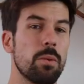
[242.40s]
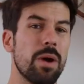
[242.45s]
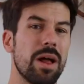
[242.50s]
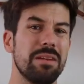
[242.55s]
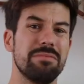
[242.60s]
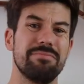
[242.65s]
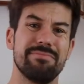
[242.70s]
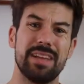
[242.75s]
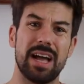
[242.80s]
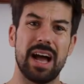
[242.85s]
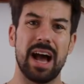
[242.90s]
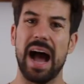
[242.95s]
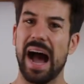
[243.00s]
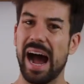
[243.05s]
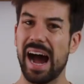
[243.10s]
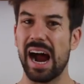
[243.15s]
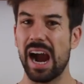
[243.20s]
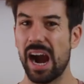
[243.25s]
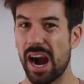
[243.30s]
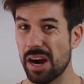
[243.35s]
Well,
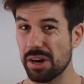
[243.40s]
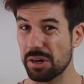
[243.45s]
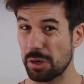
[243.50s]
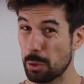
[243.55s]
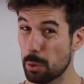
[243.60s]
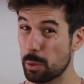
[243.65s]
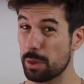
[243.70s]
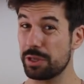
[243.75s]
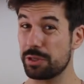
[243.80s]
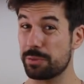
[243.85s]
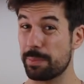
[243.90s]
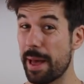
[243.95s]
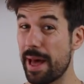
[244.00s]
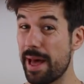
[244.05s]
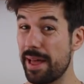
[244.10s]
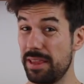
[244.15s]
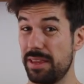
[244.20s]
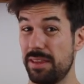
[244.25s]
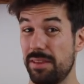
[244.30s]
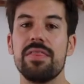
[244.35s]
are cookies
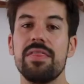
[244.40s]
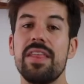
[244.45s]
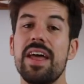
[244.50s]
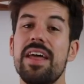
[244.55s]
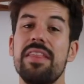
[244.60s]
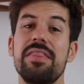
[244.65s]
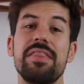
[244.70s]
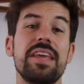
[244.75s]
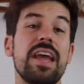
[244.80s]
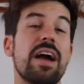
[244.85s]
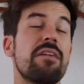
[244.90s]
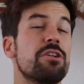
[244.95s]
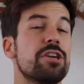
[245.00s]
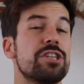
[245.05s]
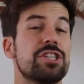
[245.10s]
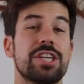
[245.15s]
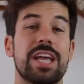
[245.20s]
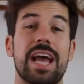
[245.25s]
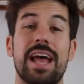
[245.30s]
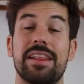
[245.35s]
bad? then the
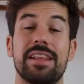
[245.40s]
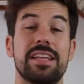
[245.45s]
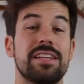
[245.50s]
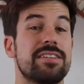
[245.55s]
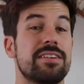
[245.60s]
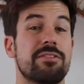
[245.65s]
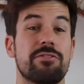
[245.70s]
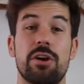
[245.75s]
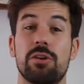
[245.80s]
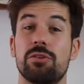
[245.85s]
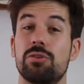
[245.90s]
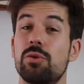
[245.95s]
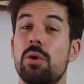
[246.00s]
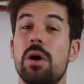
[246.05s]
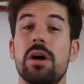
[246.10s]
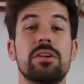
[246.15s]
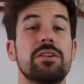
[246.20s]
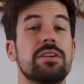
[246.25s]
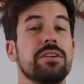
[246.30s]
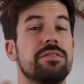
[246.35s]
average cat needs around
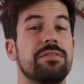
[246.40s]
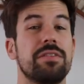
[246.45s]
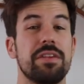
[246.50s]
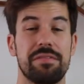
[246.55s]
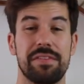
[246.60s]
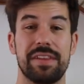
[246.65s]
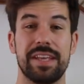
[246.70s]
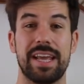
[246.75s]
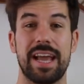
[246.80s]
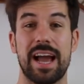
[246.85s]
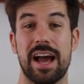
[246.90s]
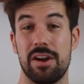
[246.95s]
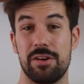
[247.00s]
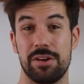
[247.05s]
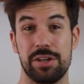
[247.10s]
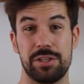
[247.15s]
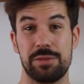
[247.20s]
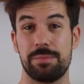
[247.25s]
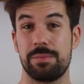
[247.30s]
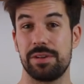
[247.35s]
250
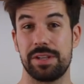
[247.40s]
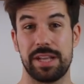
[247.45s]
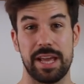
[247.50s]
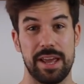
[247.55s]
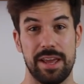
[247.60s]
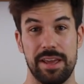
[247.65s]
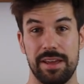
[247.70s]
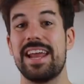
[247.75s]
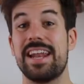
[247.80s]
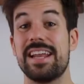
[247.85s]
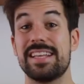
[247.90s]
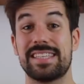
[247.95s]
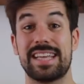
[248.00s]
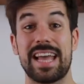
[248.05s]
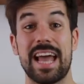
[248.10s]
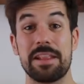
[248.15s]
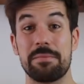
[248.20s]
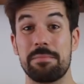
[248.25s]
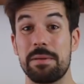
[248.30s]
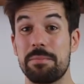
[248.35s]
calories per day. Then as
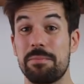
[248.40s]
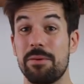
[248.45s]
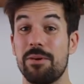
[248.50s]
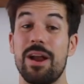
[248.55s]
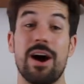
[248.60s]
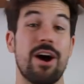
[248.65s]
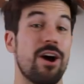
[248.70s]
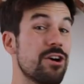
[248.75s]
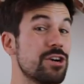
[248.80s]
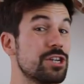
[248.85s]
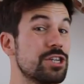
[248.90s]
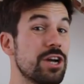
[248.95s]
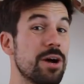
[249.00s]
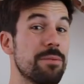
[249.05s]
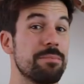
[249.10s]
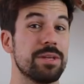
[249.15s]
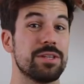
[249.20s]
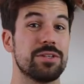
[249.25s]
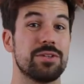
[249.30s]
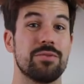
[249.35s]
cat people, our
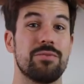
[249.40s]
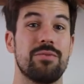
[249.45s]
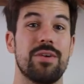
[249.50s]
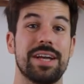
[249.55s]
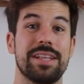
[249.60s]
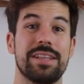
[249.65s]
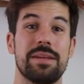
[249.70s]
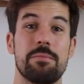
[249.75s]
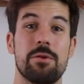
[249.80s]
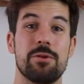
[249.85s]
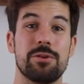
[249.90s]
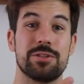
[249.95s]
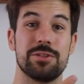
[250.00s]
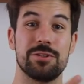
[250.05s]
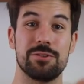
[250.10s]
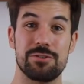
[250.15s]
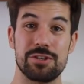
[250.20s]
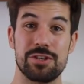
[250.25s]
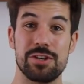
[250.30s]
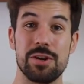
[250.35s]
job is to find the most
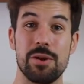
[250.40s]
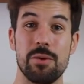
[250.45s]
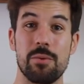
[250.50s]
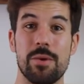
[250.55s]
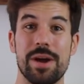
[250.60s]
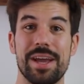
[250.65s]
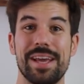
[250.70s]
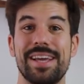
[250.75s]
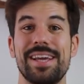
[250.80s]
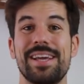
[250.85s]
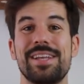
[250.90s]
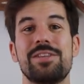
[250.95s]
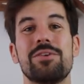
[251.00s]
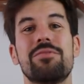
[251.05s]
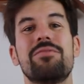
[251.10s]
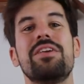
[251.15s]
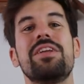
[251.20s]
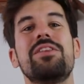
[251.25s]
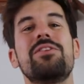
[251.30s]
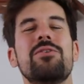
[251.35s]
nutritional way
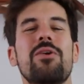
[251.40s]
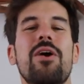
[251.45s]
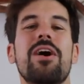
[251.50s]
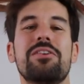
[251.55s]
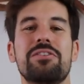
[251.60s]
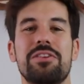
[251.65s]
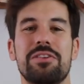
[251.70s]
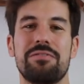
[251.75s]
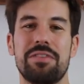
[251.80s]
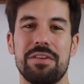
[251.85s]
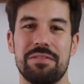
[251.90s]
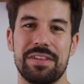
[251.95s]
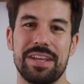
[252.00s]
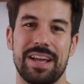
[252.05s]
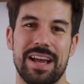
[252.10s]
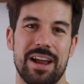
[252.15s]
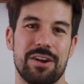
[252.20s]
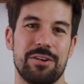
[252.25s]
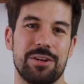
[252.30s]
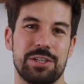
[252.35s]
to feed
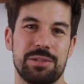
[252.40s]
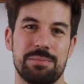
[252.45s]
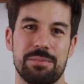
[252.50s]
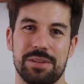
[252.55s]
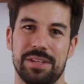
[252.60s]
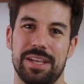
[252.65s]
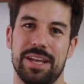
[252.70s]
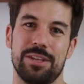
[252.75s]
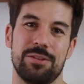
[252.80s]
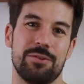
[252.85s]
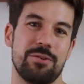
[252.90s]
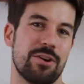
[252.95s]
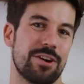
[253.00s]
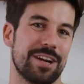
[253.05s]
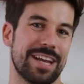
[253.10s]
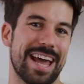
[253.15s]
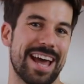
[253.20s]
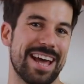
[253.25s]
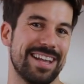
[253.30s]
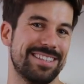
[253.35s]
250 calories per day to
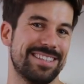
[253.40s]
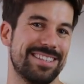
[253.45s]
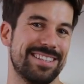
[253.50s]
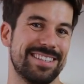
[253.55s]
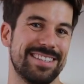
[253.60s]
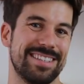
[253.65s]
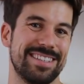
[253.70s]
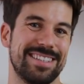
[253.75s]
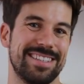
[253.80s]
our cats.